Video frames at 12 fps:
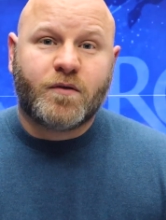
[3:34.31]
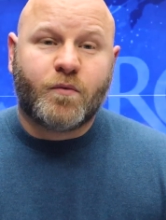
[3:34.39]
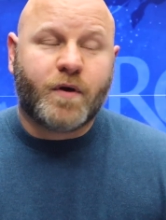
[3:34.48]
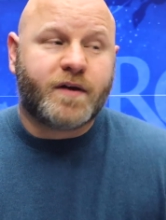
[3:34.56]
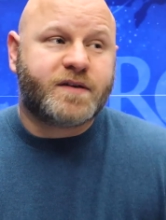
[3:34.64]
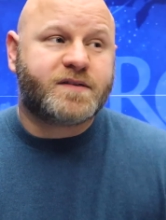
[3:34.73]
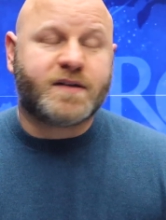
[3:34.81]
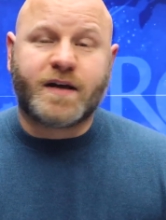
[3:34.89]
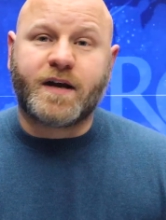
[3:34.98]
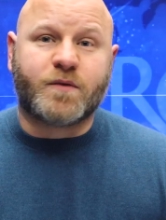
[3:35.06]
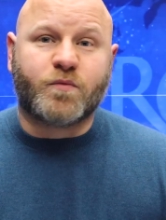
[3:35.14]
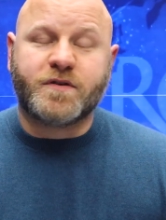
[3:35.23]
Where does it
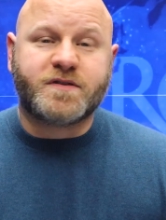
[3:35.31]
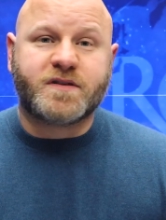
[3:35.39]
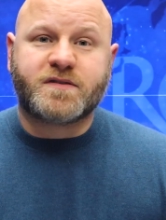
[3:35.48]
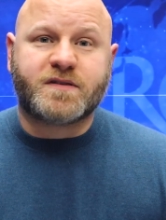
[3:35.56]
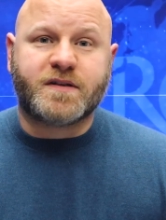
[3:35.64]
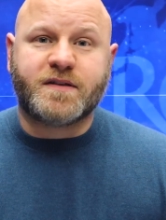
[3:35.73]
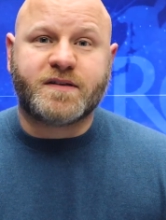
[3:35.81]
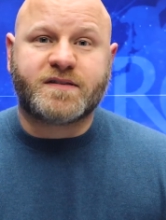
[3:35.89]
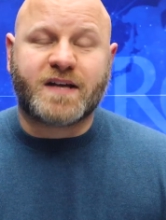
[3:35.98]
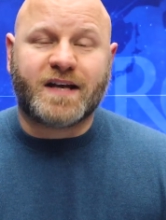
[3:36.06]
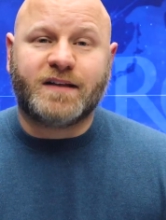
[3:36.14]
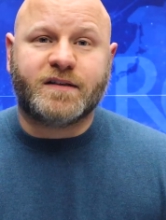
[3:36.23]
end? We're just in this
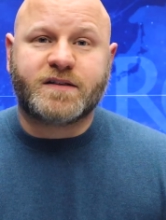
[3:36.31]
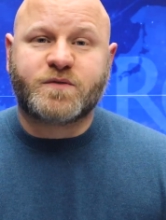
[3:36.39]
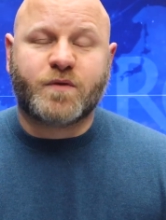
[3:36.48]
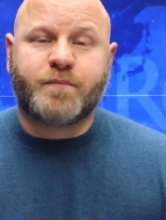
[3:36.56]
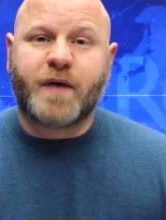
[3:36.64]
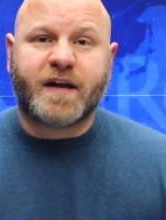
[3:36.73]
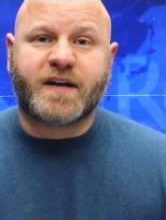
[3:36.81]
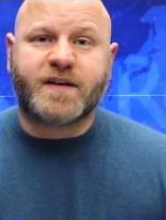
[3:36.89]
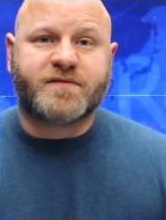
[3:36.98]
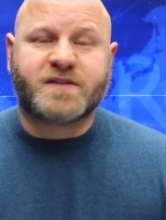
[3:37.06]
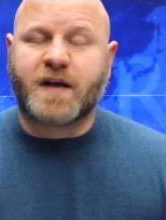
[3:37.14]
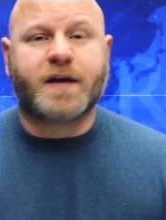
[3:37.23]
endless
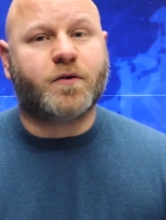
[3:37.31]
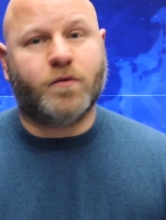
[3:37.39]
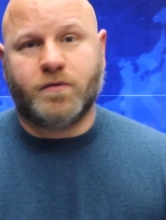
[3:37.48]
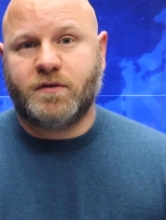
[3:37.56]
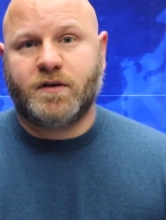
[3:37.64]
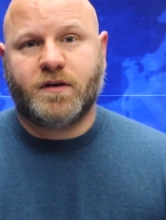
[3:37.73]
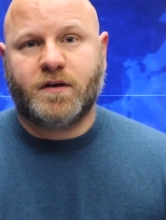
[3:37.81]
repetitive cycle.